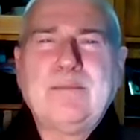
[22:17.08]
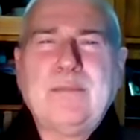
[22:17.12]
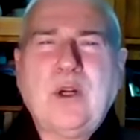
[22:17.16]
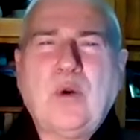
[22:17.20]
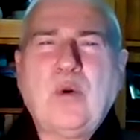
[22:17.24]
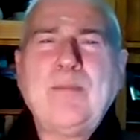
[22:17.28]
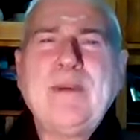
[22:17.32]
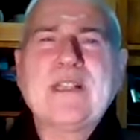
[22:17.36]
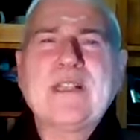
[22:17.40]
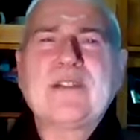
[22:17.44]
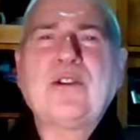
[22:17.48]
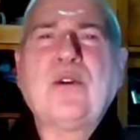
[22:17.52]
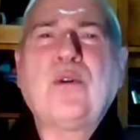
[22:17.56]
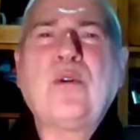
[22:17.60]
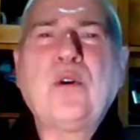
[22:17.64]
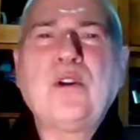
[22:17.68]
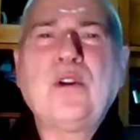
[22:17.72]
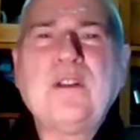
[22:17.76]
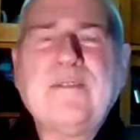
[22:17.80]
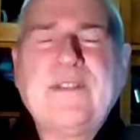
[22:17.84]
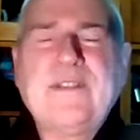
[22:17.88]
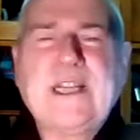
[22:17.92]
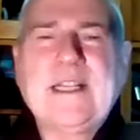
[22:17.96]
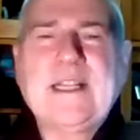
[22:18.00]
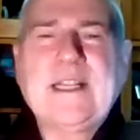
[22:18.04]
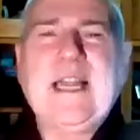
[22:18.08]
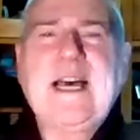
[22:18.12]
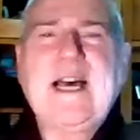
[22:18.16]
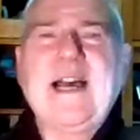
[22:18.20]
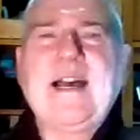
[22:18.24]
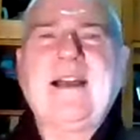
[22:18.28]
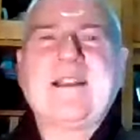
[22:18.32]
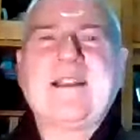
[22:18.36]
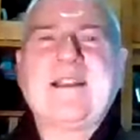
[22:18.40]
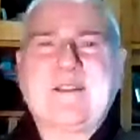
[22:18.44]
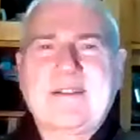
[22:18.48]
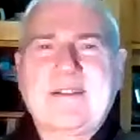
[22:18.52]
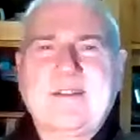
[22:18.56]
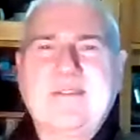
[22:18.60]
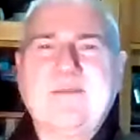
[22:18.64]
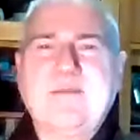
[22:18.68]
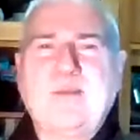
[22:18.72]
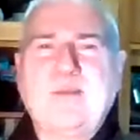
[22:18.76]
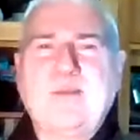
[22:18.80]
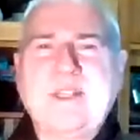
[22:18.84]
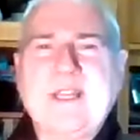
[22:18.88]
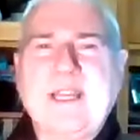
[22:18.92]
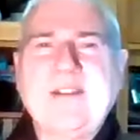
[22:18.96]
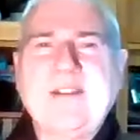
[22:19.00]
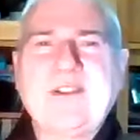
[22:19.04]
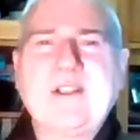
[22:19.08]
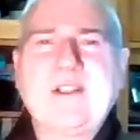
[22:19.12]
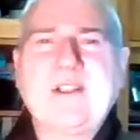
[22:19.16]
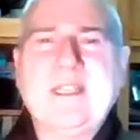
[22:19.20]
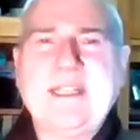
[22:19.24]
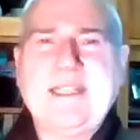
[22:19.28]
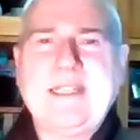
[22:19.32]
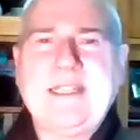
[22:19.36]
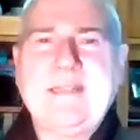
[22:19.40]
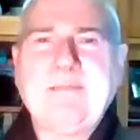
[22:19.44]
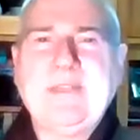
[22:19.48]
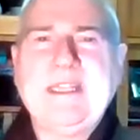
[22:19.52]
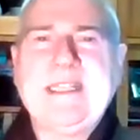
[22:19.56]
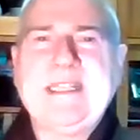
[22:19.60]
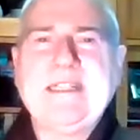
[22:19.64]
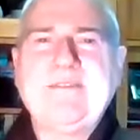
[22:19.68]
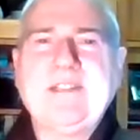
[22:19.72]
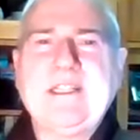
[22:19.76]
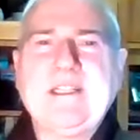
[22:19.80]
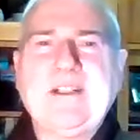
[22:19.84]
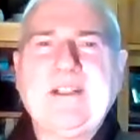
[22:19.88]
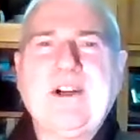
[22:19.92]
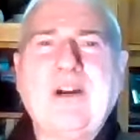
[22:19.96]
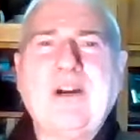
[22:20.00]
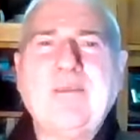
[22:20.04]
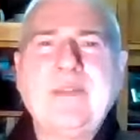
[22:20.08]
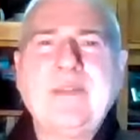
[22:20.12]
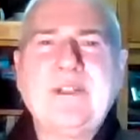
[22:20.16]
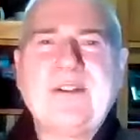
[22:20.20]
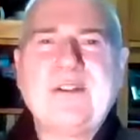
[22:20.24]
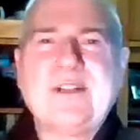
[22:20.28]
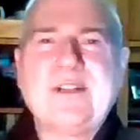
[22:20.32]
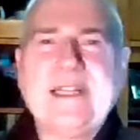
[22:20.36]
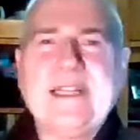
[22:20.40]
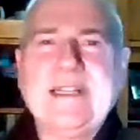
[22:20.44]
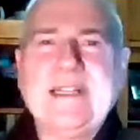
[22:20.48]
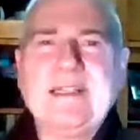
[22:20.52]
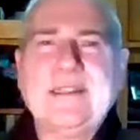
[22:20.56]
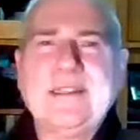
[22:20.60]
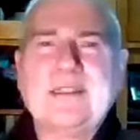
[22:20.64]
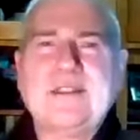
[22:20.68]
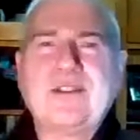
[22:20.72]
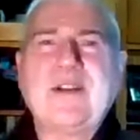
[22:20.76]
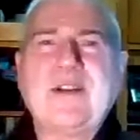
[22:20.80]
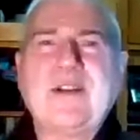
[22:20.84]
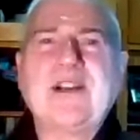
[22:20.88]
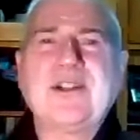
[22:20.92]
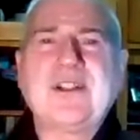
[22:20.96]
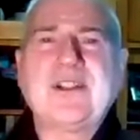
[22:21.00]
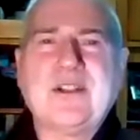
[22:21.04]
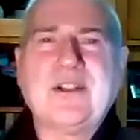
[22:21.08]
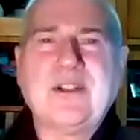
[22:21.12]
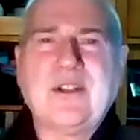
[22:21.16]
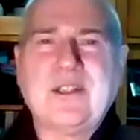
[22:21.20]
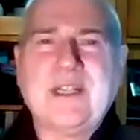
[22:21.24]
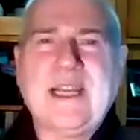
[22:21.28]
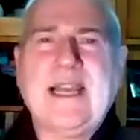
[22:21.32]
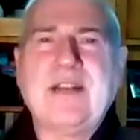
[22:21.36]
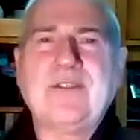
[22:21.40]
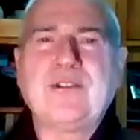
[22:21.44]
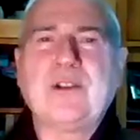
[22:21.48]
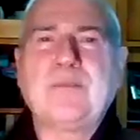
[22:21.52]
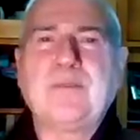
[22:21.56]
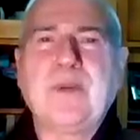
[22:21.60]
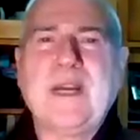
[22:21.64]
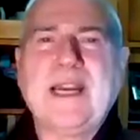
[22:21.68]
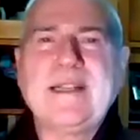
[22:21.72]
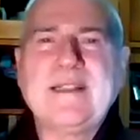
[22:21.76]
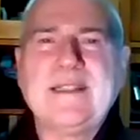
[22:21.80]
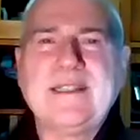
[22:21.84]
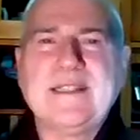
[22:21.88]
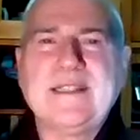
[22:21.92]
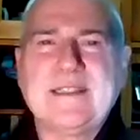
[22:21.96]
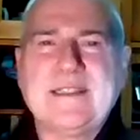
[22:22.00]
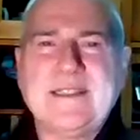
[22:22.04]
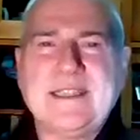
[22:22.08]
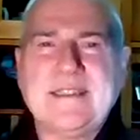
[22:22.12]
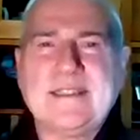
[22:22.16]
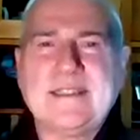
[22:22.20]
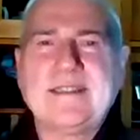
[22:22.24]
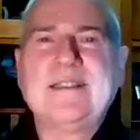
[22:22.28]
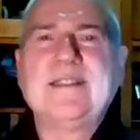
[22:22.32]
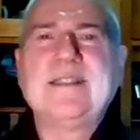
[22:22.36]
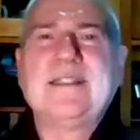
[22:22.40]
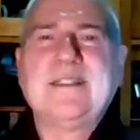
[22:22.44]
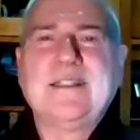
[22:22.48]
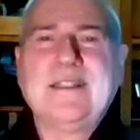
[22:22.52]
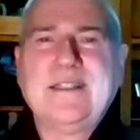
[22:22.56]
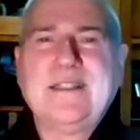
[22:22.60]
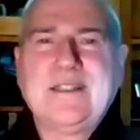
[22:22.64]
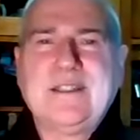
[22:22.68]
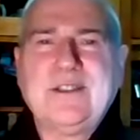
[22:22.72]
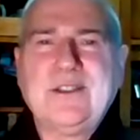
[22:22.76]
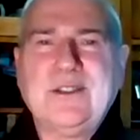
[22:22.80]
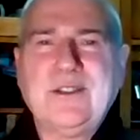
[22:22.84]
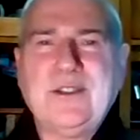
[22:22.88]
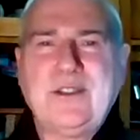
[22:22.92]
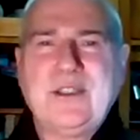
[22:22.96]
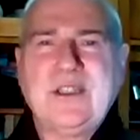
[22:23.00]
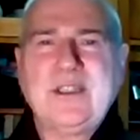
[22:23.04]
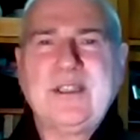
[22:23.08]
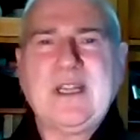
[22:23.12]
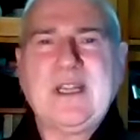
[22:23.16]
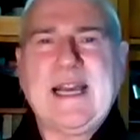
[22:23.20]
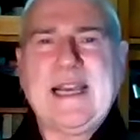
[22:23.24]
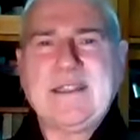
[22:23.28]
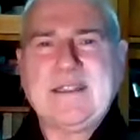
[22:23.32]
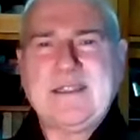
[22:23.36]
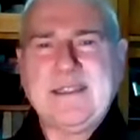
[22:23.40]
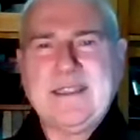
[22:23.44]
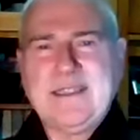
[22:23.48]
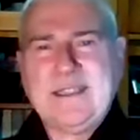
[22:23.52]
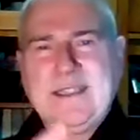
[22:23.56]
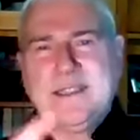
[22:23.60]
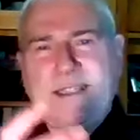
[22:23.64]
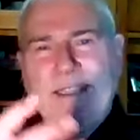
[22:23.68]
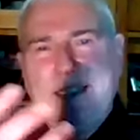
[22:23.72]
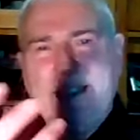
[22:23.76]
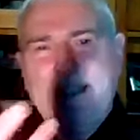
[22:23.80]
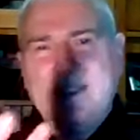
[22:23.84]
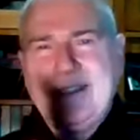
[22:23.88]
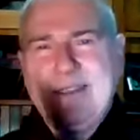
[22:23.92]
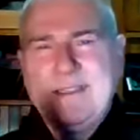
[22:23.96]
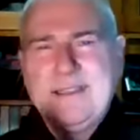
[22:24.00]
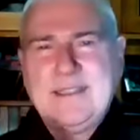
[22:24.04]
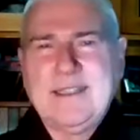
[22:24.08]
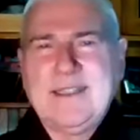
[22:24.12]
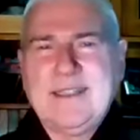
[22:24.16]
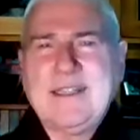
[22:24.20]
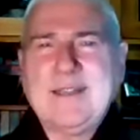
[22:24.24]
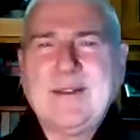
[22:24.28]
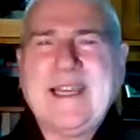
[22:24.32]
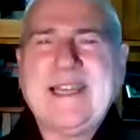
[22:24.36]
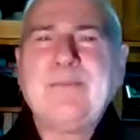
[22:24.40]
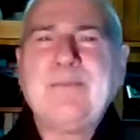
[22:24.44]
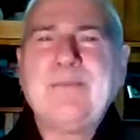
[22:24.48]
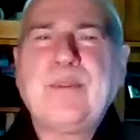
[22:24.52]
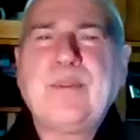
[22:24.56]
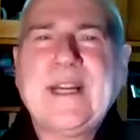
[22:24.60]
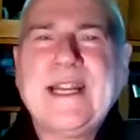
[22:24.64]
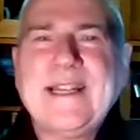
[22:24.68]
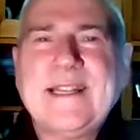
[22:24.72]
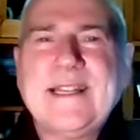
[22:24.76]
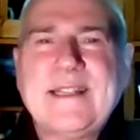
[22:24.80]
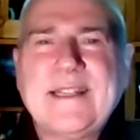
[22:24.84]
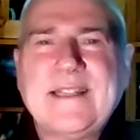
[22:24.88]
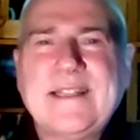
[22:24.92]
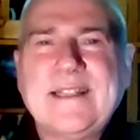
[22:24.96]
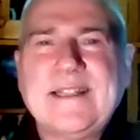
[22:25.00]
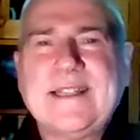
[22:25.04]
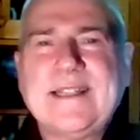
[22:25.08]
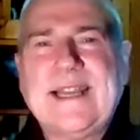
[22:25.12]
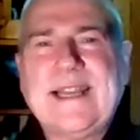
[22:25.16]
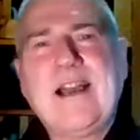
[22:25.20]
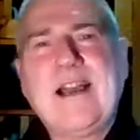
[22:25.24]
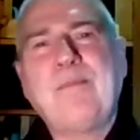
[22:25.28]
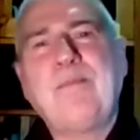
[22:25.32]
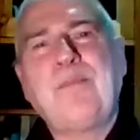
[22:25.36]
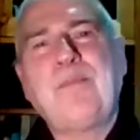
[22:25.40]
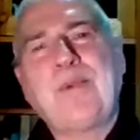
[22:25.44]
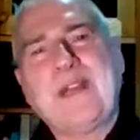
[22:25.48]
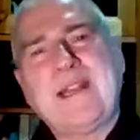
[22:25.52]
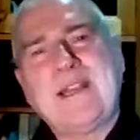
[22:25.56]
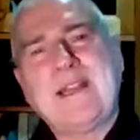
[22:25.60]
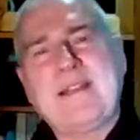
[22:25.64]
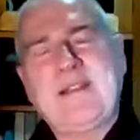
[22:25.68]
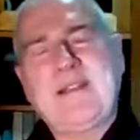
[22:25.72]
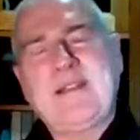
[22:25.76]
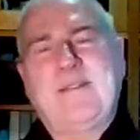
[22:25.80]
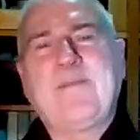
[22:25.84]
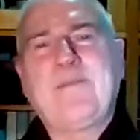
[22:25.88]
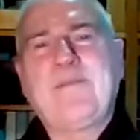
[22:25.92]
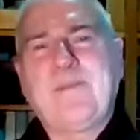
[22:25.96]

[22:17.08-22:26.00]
almost all of the class was actually me giving commentary, instruction on how to practice this, utilizing the in-breath, the out-breath,